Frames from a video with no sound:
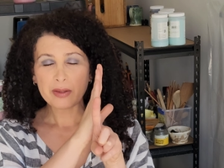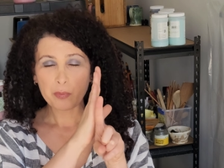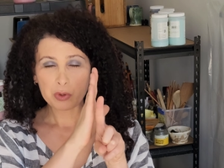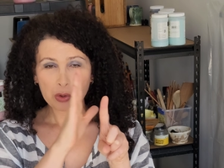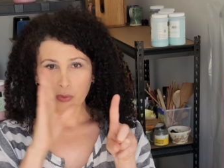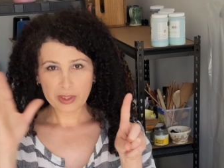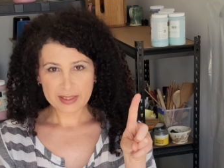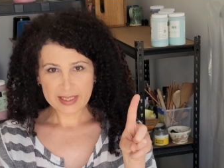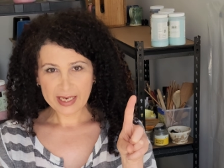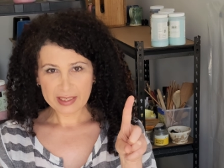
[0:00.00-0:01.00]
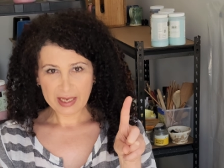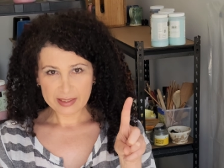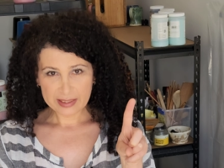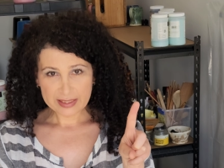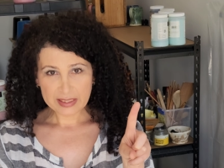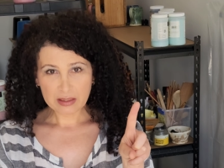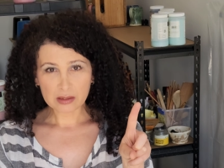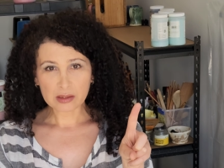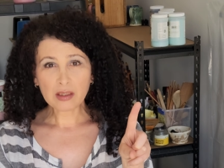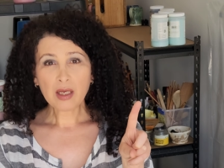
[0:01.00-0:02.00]
they would look exactly
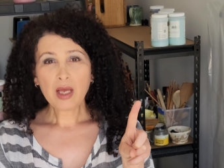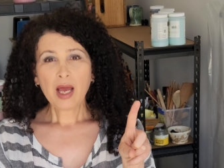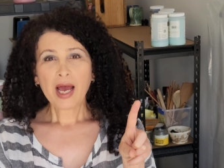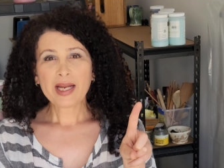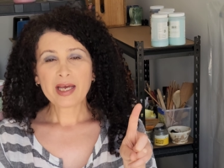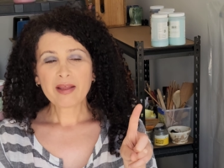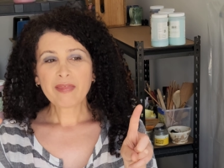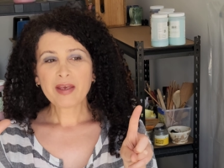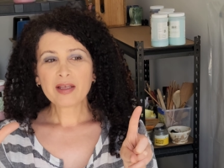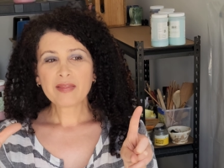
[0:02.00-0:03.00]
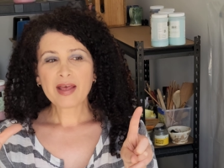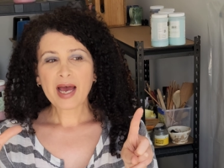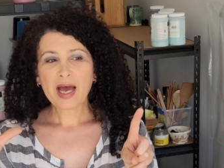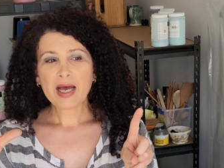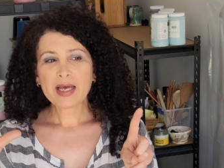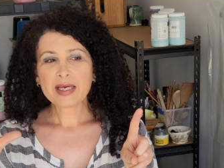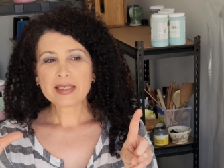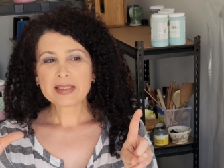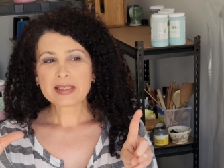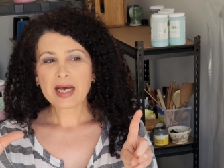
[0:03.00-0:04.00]
identical. And I think that
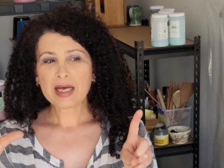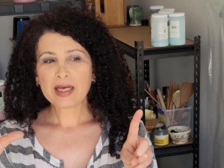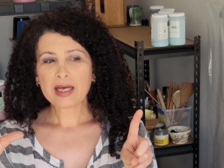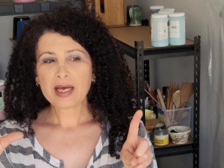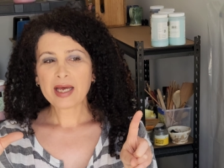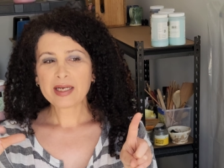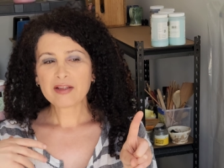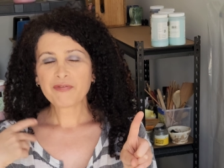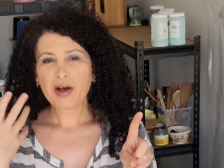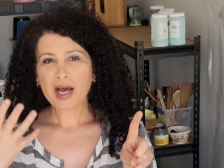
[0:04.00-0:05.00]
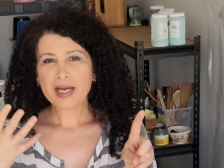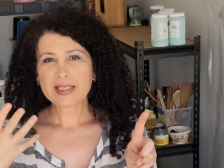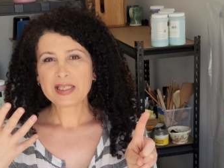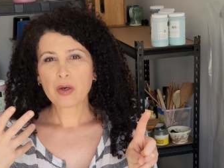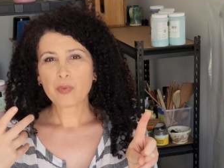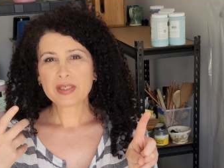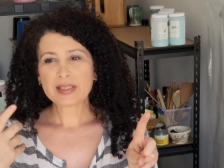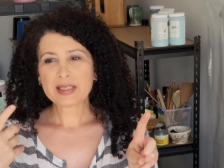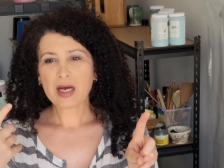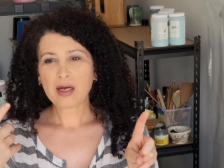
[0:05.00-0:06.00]
is an advice that
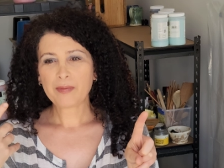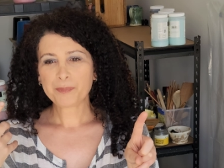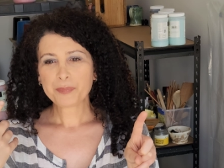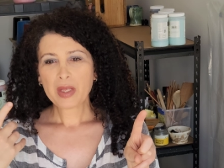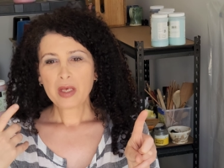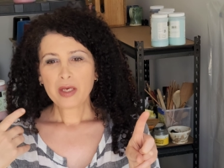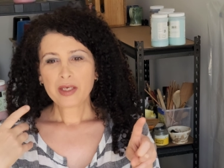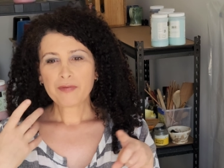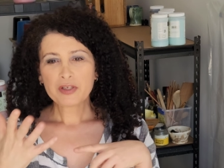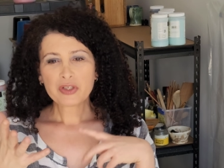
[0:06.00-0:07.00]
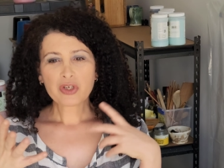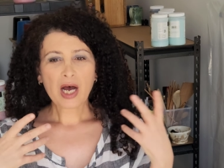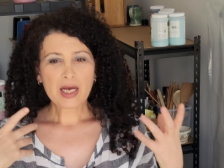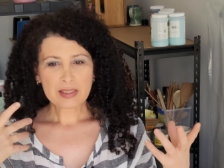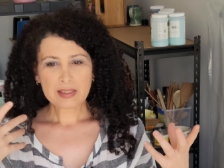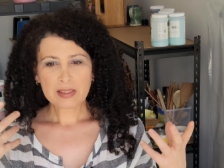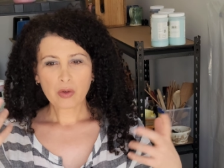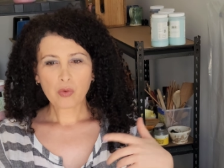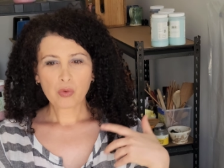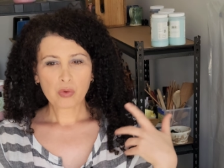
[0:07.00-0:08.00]
was given to us
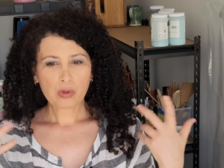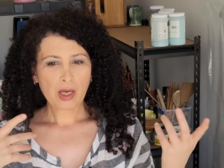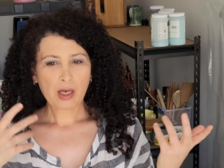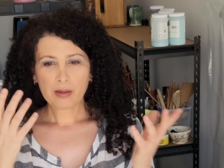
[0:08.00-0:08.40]
all,